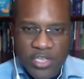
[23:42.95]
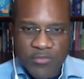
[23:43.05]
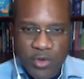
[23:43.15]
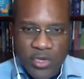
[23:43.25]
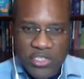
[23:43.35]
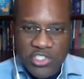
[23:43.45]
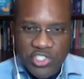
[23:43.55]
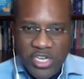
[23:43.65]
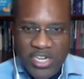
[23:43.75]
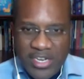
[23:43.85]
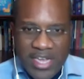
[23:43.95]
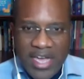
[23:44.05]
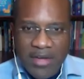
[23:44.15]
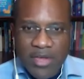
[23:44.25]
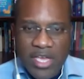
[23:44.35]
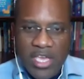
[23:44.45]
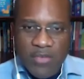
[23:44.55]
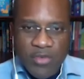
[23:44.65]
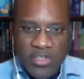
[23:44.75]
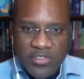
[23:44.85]
If you can shut it down,
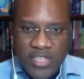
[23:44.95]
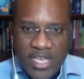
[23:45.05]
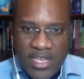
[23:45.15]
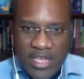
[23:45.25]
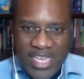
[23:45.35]
if you can say